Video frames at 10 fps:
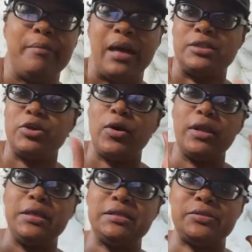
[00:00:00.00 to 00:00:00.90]
My
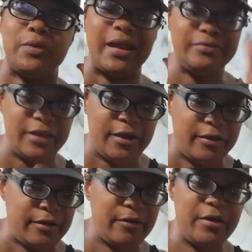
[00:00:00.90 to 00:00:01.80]
toilet is right
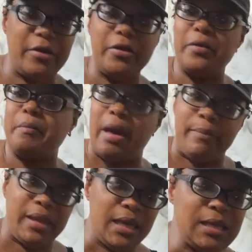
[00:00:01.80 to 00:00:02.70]
there. My
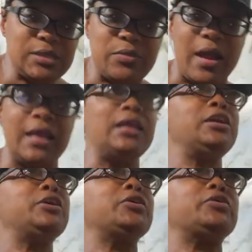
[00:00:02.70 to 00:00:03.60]
bed is right
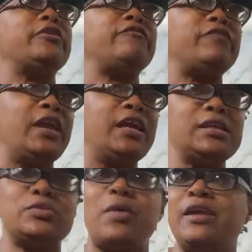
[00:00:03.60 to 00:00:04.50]
here. The fan
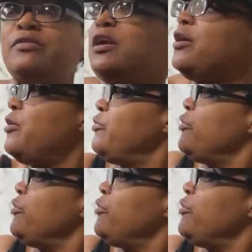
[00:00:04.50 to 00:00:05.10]
is right there.